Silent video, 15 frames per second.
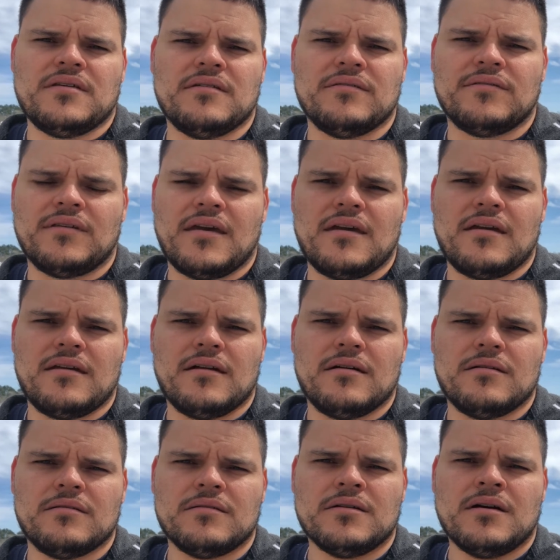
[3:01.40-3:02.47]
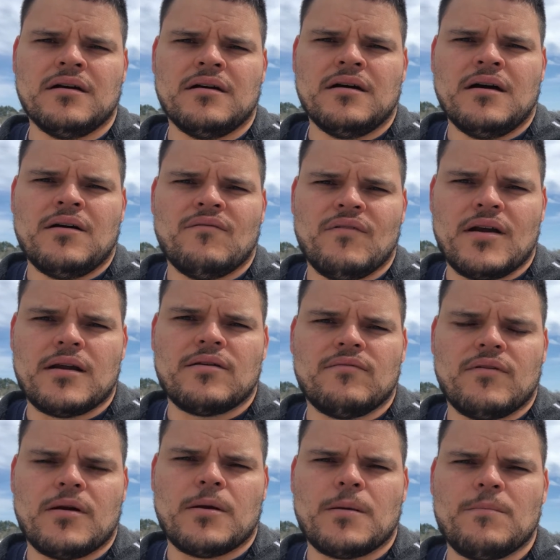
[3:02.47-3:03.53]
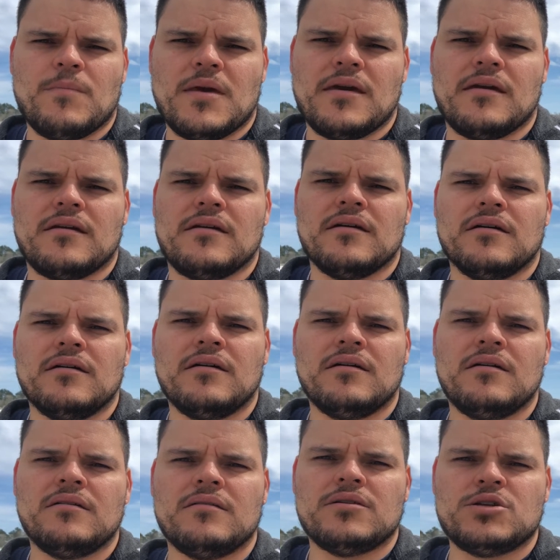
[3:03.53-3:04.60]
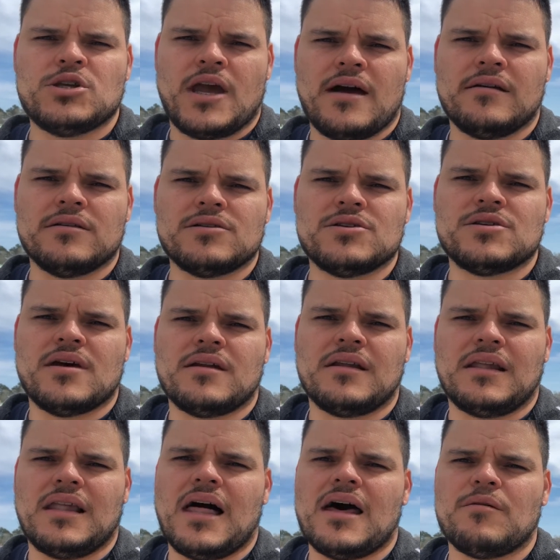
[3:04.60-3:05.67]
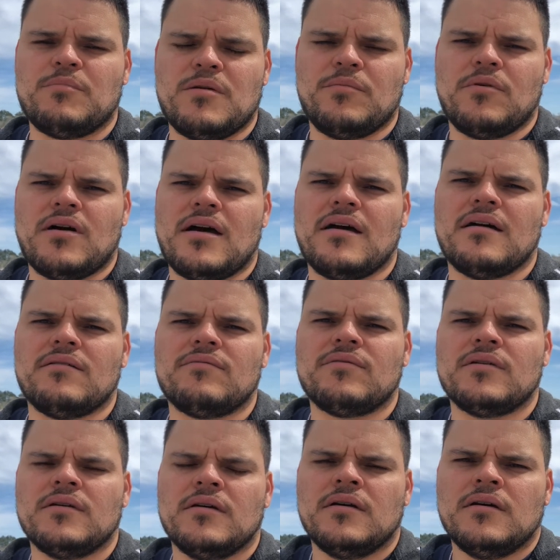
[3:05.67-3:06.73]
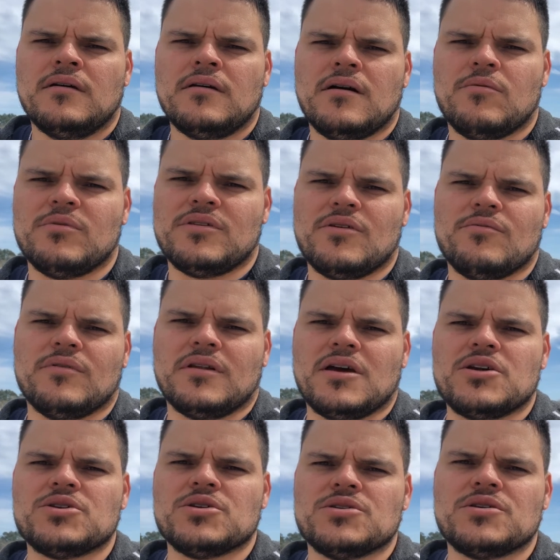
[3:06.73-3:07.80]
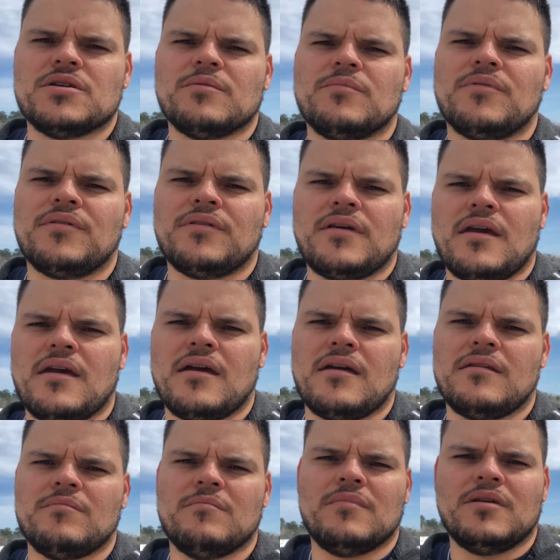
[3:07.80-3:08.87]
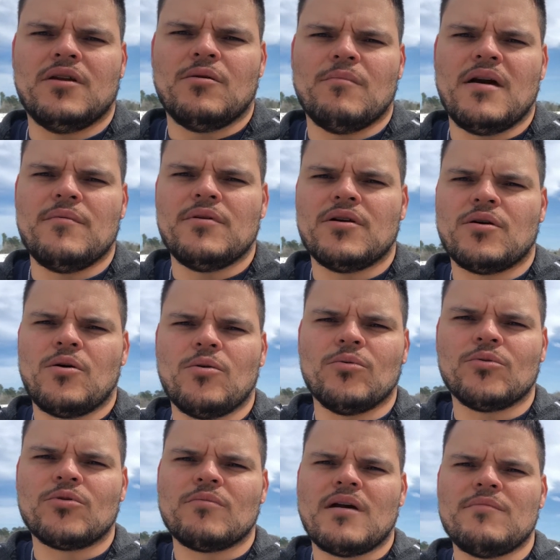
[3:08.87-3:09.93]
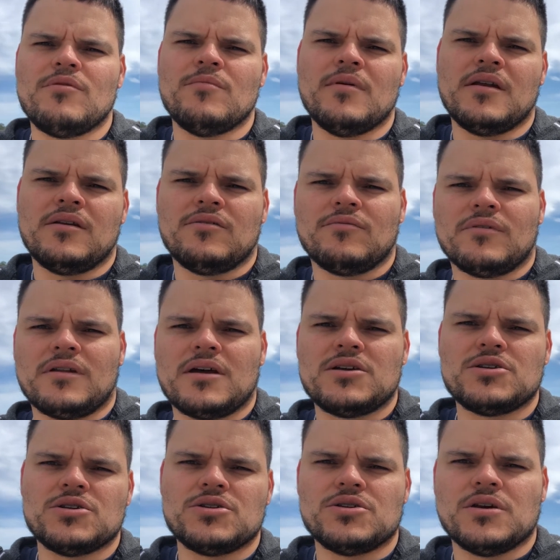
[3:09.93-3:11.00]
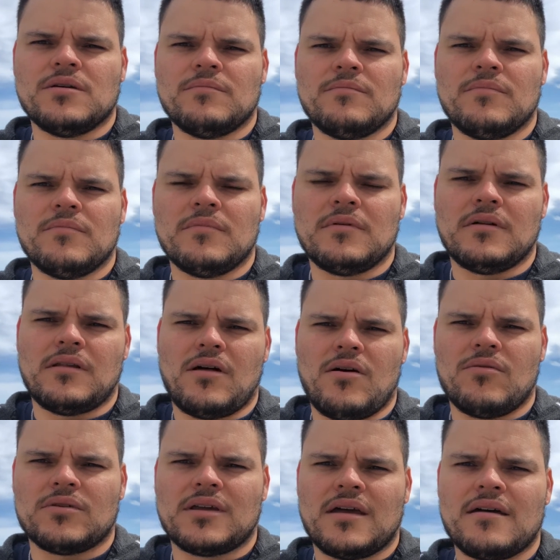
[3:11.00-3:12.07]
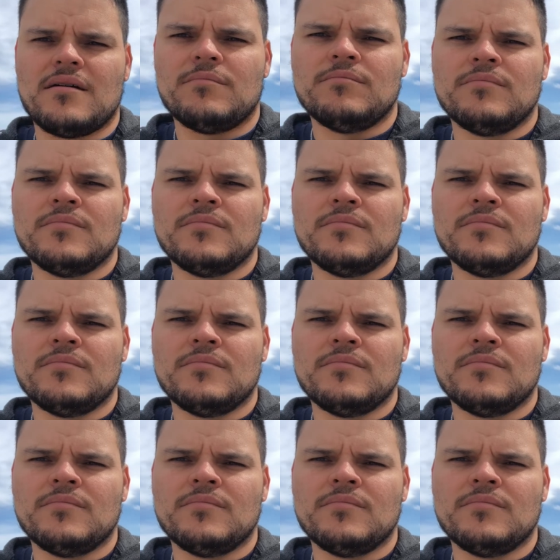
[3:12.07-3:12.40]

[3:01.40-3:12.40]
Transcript: is a very, very big challenge that a lot of people have with their relationships. And maybe you're older, maybe you've been in a relationship a long time,